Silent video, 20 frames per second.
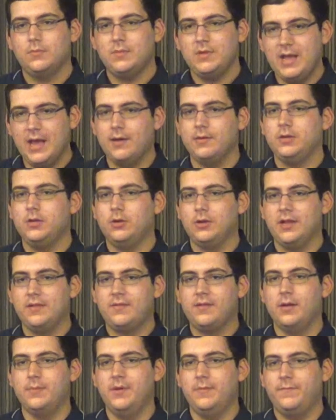Yeah, you'll
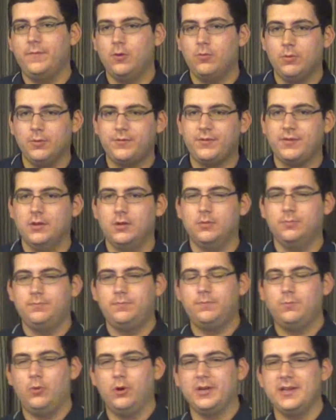get some info. We're still
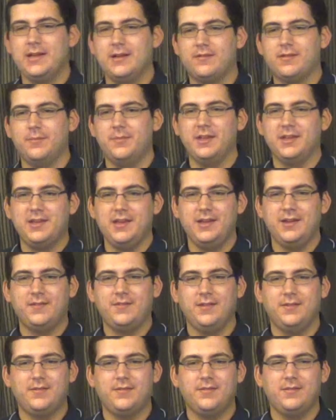working on some of the
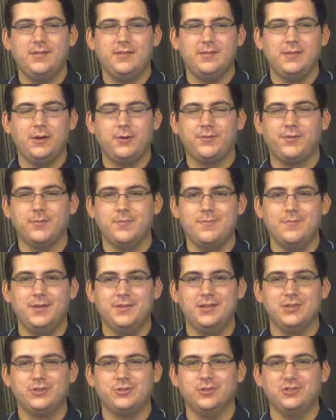kinks. There are some
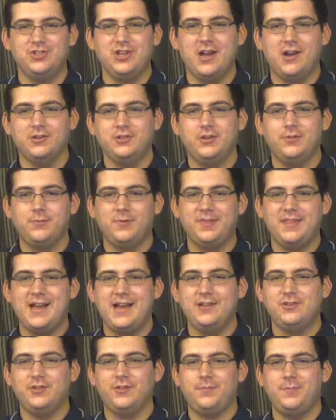additional challenges with
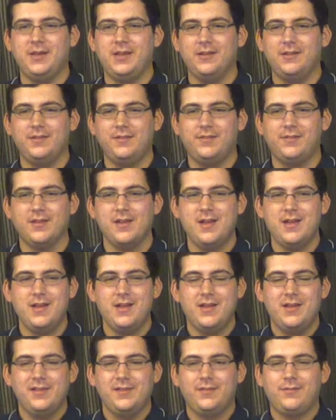that, just because
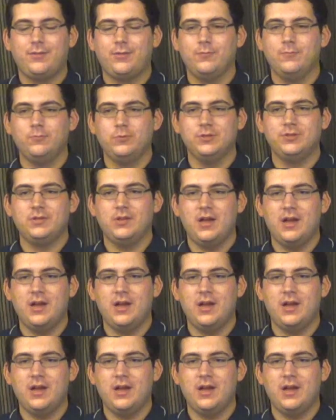we're